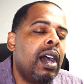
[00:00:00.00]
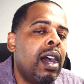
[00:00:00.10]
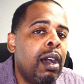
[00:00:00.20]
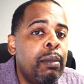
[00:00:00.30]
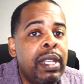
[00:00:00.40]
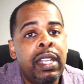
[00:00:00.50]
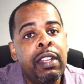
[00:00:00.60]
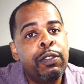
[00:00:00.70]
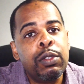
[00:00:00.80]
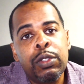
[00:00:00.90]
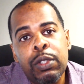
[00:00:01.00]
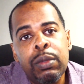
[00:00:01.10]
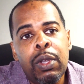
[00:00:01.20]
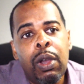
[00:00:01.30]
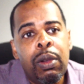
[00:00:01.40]
And then if you
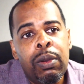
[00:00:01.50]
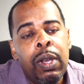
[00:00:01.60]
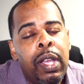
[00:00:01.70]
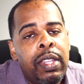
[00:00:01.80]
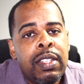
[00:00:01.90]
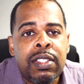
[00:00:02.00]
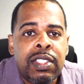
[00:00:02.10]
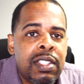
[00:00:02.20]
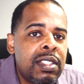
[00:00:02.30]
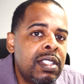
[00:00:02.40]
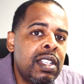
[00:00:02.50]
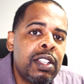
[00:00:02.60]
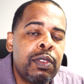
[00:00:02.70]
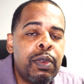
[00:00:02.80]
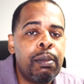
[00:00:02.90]
do know, this is just
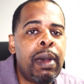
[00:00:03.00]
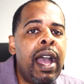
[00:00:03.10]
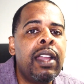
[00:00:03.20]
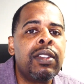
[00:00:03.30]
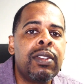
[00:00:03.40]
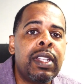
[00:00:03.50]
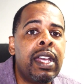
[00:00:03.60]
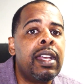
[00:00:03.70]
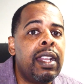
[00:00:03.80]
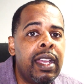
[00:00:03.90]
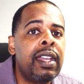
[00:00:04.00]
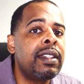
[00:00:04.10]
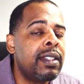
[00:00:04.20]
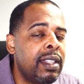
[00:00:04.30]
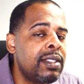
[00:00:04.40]
another reminder that, hey,
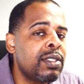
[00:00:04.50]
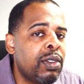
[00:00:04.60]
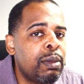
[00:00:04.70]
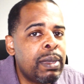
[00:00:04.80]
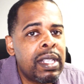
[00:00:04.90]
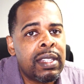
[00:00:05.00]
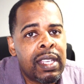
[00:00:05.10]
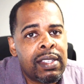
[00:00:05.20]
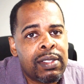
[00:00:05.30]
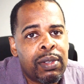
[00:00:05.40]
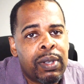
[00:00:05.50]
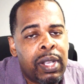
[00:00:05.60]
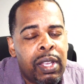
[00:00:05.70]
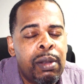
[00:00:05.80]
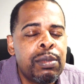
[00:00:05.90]
these are going to be the things that are going
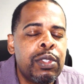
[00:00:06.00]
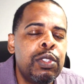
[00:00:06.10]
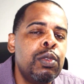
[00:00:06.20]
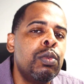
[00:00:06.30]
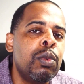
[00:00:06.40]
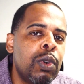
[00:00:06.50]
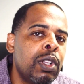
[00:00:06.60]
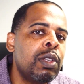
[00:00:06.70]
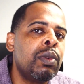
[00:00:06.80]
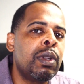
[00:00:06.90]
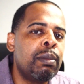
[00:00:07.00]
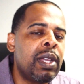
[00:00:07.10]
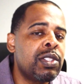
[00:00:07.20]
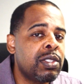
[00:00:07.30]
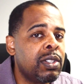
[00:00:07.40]
to help. So you really want to
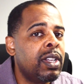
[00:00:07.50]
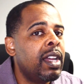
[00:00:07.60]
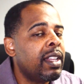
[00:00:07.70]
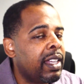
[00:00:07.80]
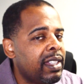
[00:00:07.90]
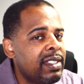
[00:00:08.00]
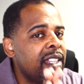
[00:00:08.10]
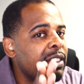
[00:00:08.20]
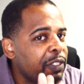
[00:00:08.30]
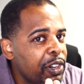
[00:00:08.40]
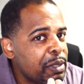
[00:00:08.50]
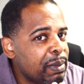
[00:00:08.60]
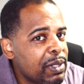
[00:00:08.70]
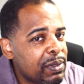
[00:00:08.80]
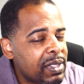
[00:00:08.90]
make sure, like I said, the first
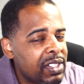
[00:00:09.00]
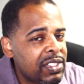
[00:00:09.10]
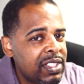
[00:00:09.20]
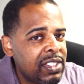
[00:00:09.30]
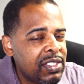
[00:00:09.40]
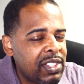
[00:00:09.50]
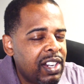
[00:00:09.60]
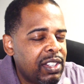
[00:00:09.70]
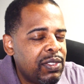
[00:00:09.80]
piece was understanding your target.